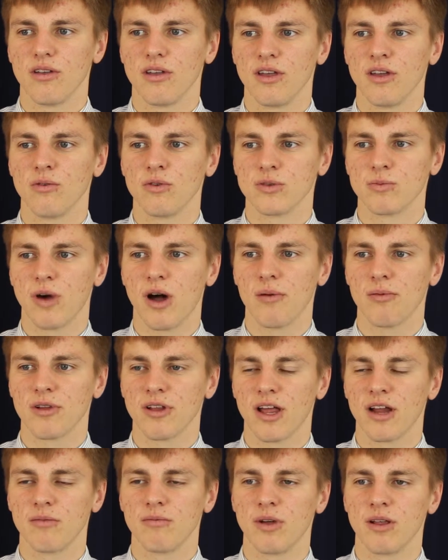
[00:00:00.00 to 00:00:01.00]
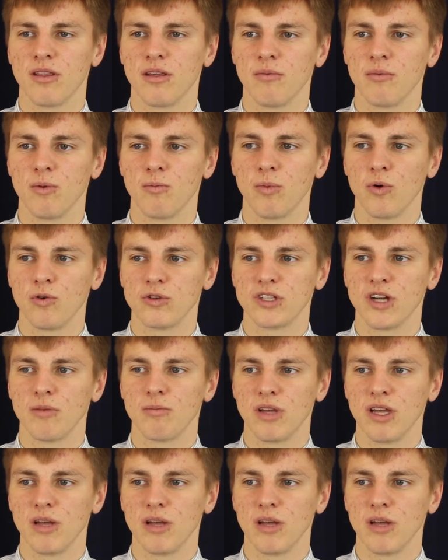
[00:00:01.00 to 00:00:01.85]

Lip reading: it was populated by the Mapuche